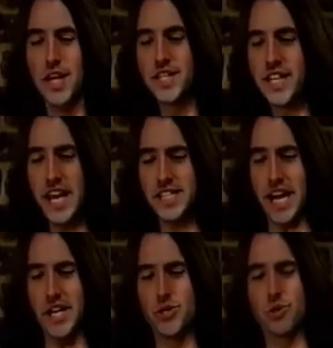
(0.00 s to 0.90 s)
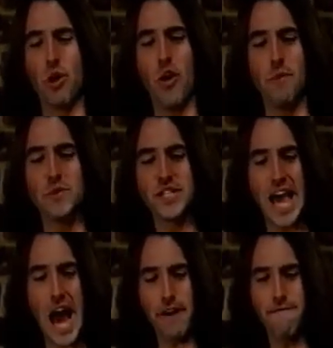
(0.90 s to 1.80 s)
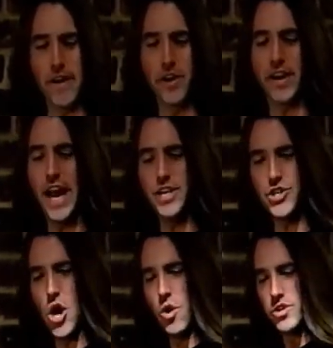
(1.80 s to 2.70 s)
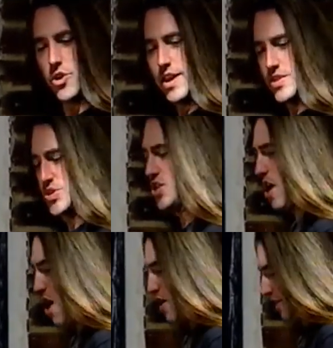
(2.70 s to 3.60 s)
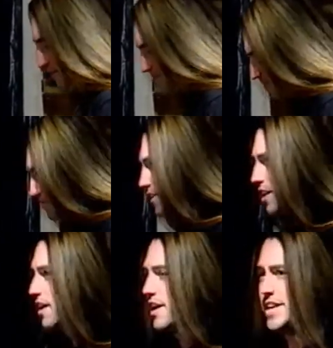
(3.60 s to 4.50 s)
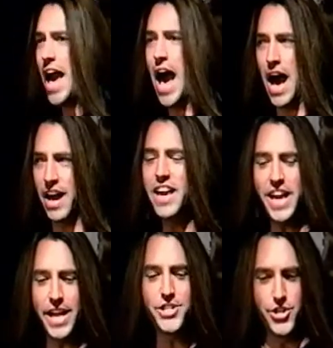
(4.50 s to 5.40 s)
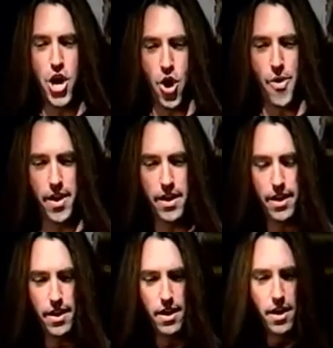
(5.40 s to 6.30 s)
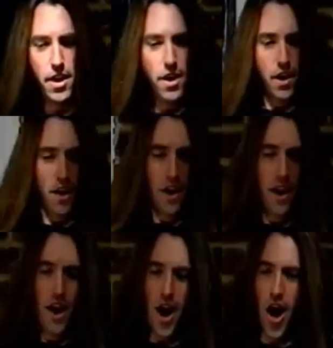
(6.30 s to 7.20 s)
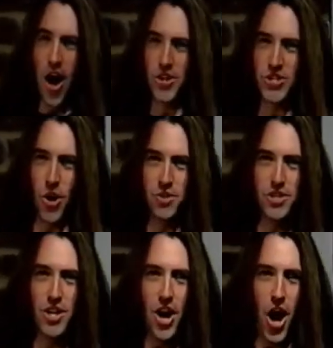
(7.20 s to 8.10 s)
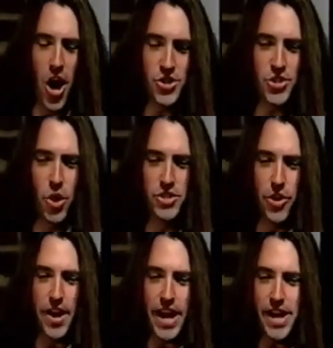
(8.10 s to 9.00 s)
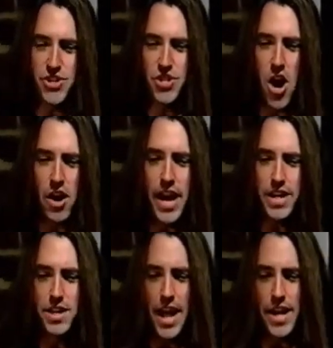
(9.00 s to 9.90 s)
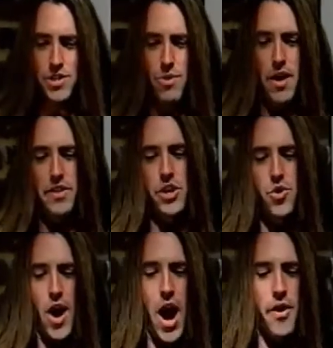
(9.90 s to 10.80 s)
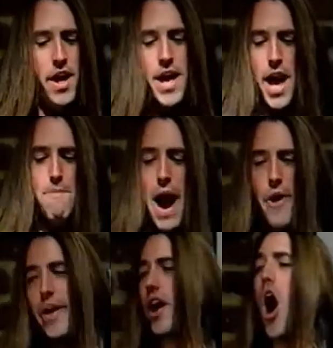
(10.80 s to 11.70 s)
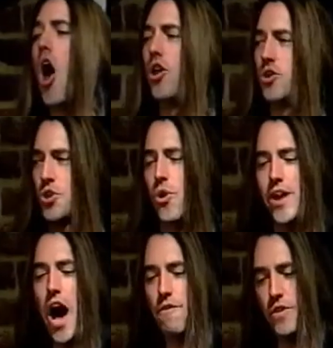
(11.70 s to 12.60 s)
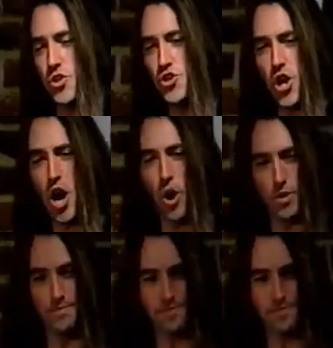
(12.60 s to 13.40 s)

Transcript: CC Scrotum Sack fingered each note during the song. Yeah, each note. Also, also during each song, he'd glance around at the crowd, admiring all who tuned out for the show.